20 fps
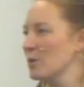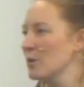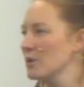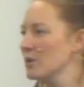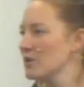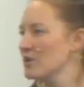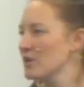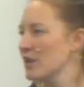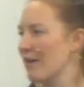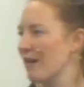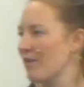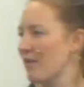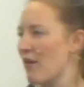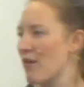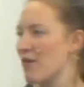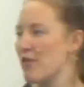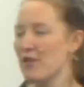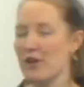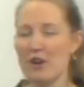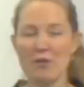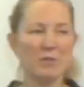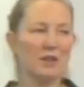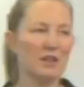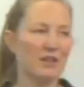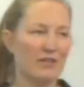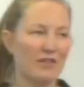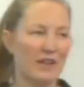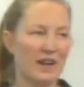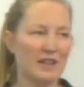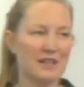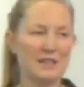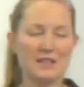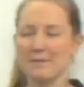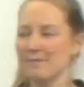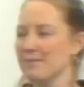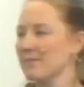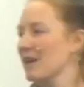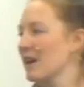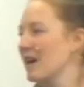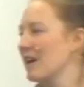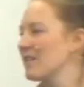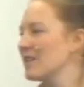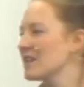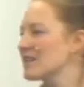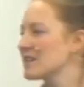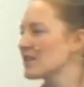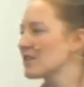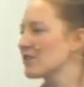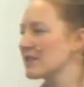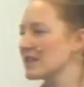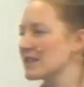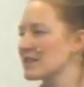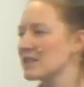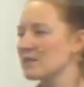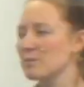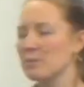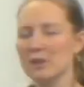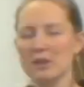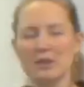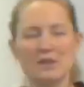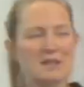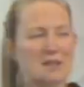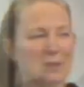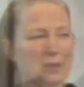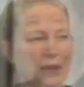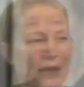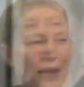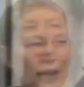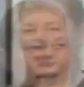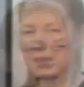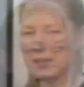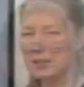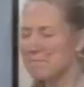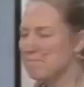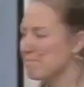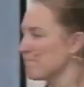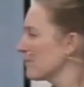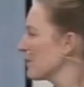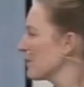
We also have a thermal effect, and this increases blood supply,